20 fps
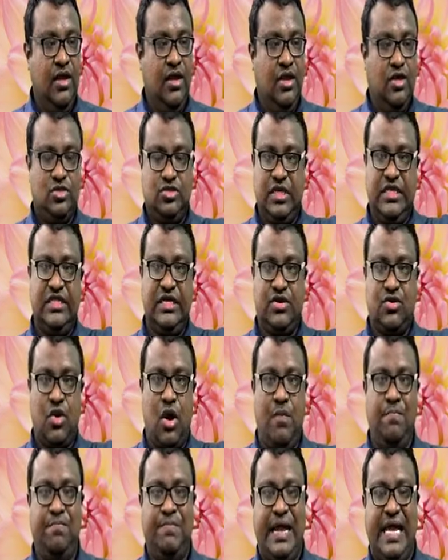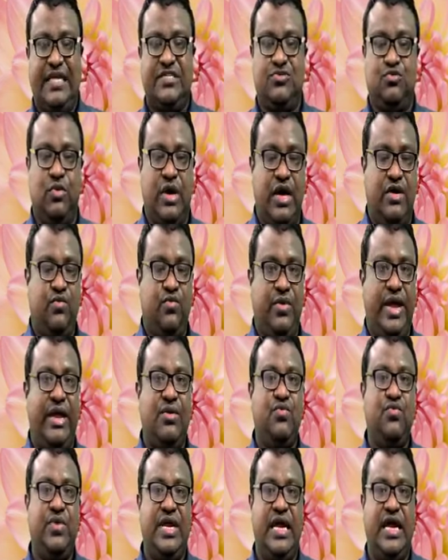So in the complex one,
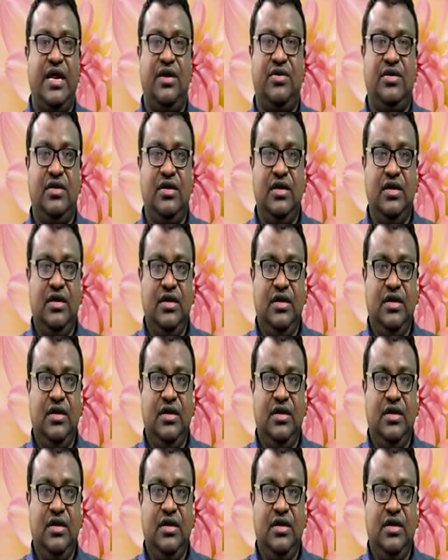when we are